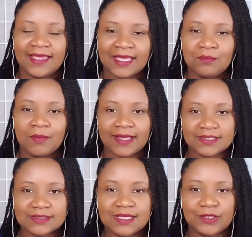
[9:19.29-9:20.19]
it
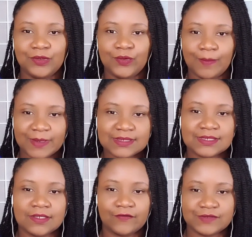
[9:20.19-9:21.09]
might take you a
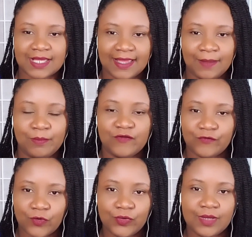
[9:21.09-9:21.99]
bit of time
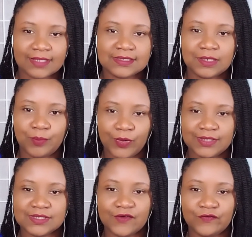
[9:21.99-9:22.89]
before you get to the
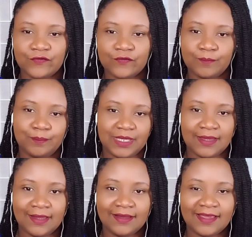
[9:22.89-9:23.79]
point of
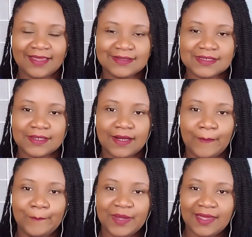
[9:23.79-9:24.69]
being into a
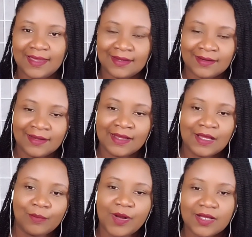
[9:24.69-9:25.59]
paid
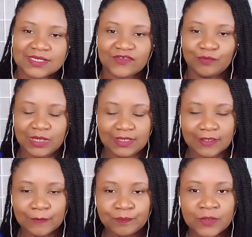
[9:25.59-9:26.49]
part of media.